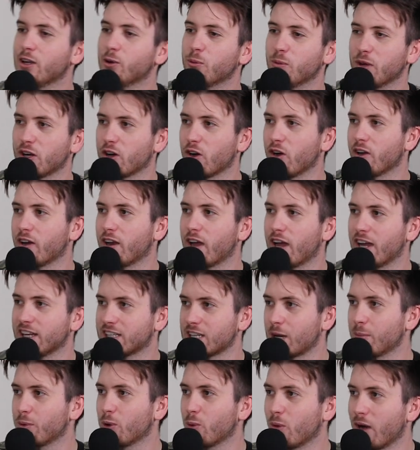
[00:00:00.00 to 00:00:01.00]
we got a
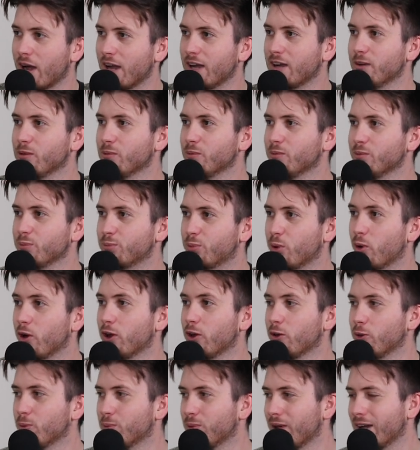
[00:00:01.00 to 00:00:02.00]
W A boy
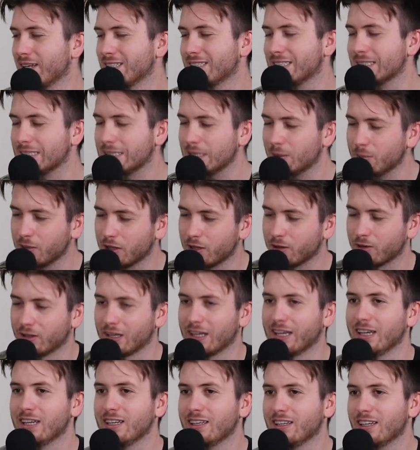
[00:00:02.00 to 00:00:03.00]
who plays
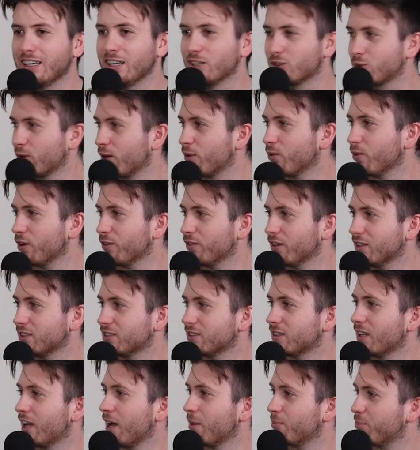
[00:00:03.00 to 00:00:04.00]
similarly in Trent
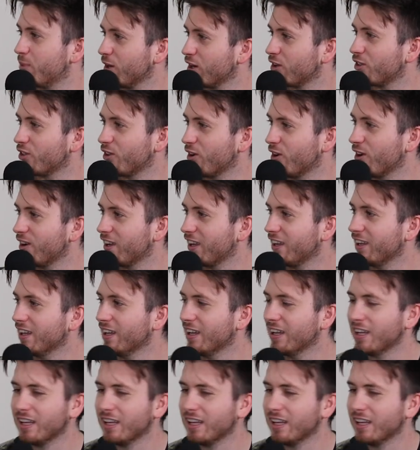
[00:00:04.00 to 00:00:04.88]
Rivers yep. at pick thirty.